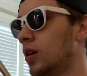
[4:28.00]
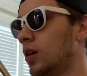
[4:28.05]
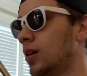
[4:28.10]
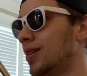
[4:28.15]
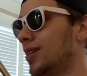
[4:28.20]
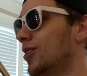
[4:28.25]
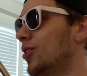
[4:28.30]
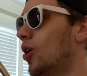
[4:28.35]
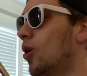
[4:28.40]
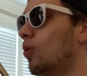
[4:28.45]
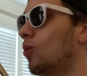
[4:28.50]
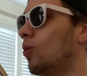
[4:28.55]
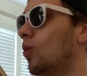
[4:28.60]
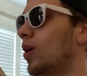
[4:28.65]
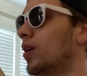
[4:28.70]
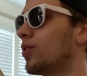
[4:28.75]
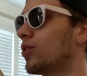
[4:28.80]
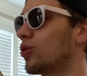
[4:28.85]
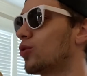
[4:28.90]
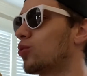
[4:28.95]
You know, one
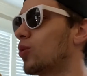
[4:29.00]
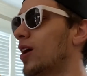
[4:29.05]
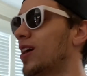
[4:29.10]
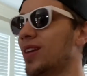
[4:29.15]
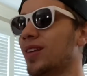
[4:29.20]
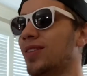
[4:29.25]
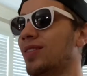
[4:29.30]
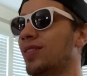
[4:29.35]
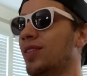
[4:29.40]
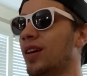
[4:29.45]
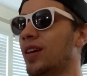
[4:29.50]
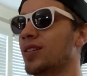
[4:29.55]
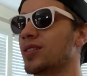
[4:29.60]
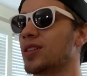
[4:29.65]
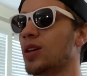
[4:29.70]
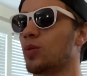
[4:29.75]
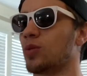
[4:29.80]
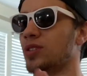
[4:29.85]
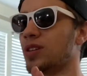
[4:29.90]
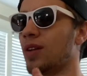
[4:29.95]
of the greatest things
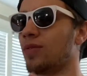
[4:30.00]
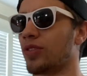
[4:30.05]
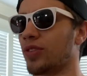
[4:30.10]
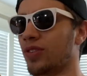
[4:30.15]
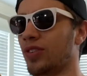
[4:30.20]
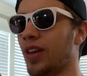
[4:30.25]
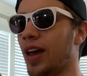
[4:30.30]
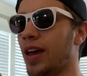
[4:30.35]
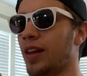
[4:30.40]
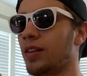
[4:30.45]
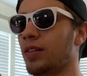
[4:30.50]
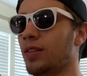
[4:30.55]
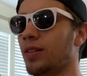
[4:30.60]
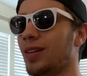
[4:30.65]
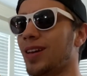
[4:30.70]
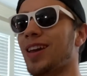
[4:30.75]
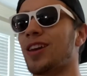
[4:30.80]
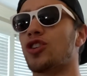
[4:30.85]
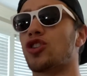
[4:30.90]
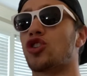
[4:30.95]
that was ever said
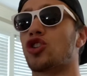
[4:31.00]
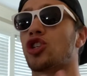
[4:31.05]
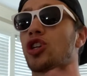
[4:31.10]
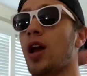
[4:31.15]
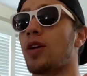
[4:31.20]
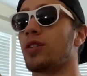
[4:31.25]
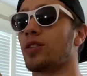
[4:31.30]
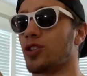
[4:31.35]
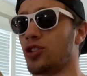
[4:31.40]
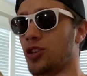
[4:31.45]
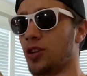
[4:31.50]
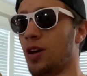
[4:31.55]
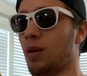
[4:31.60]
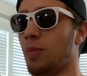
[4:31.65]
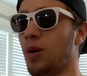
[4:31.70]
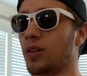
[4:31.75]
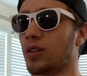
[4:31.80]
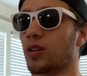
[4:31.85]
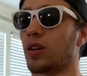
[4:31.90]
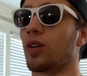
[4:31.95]
and is cherished among